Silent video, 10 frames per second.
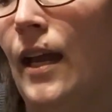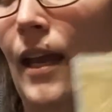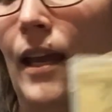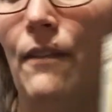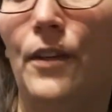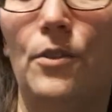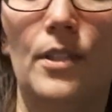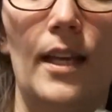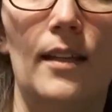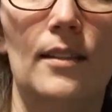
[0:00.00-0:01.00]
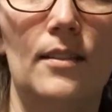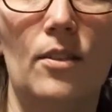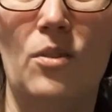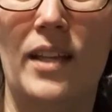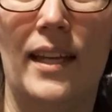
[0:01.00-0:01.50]
if you take,
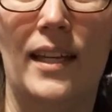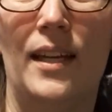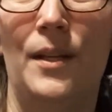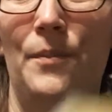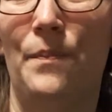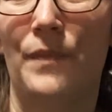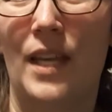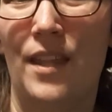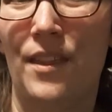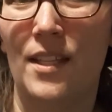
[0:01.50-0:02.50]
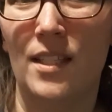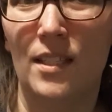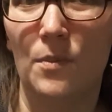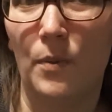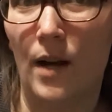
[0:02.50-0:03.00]
so like, this
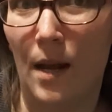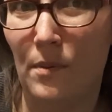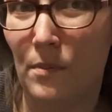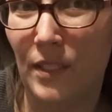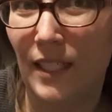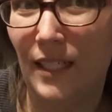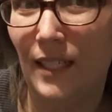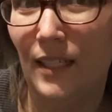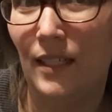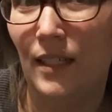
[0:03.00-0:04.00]
is probably,